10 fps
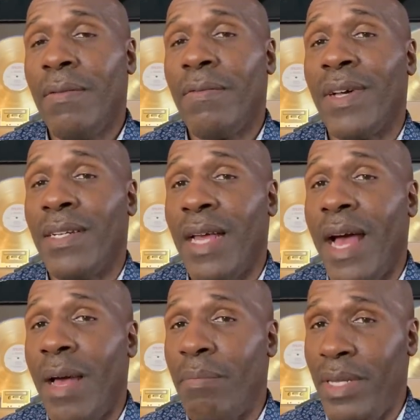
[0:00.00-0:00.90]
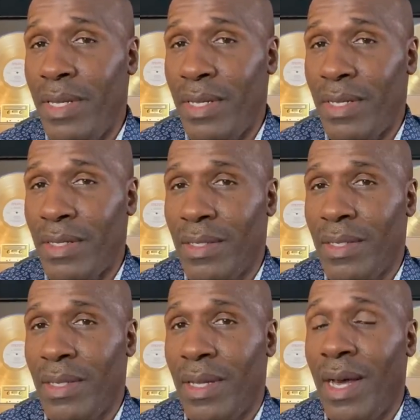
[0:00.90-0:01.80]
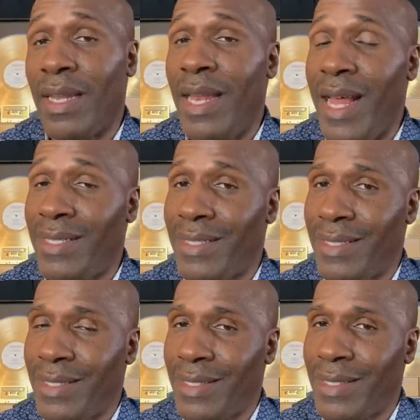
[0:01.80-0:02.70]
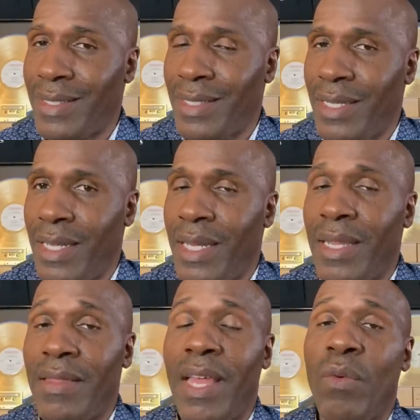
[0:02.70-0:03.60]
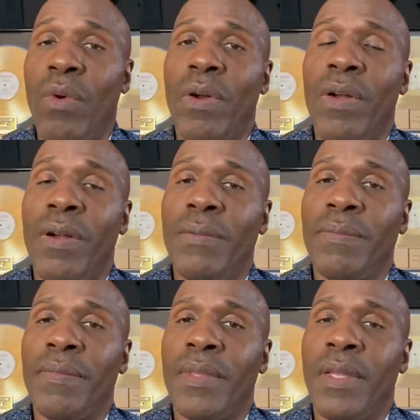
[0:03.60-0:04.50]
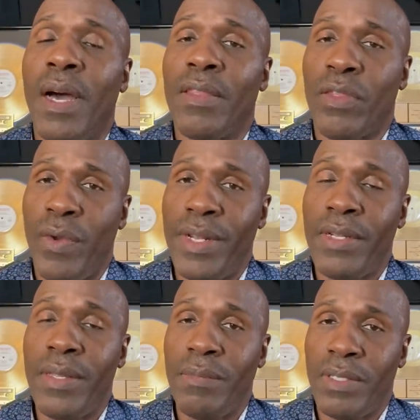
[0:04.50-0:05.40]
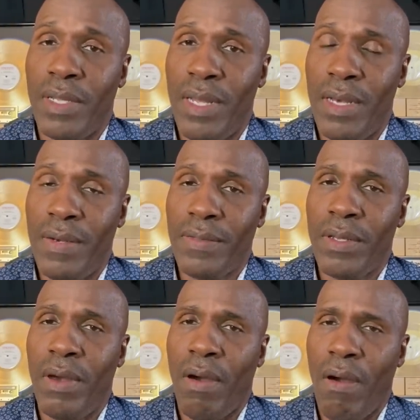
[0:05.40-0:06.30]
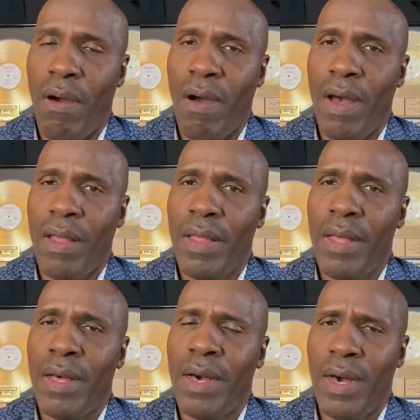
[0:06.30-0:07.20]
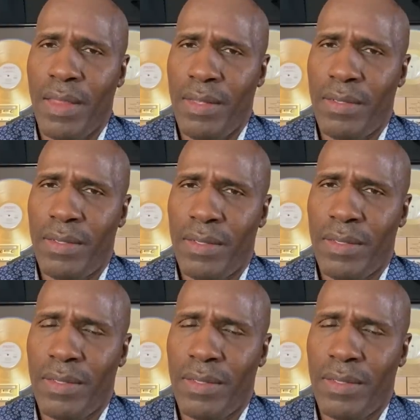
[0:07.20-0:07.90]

for the time being, unless they were a threat to themselves or others.